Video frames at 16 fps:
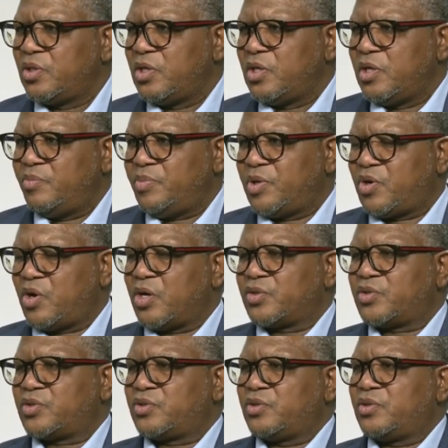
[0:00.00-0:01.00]

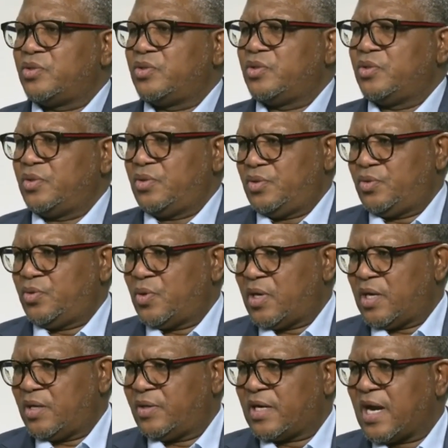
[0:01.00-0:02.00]
because
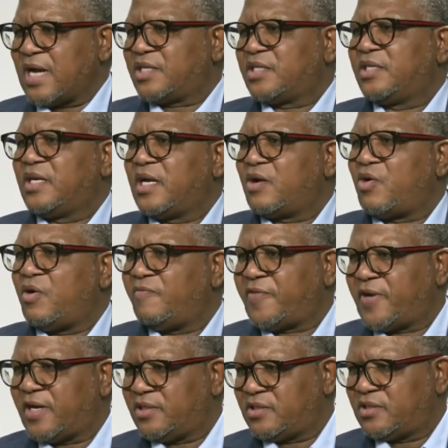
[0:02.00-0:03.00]
you're rushing a
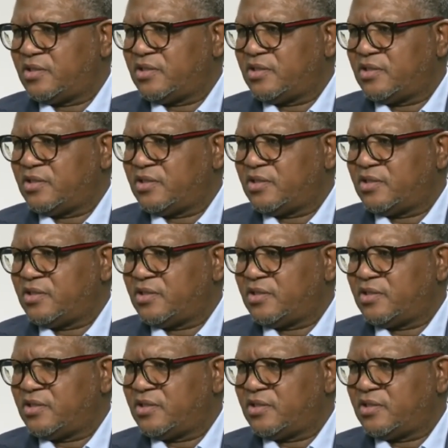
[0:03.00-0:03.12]
conference.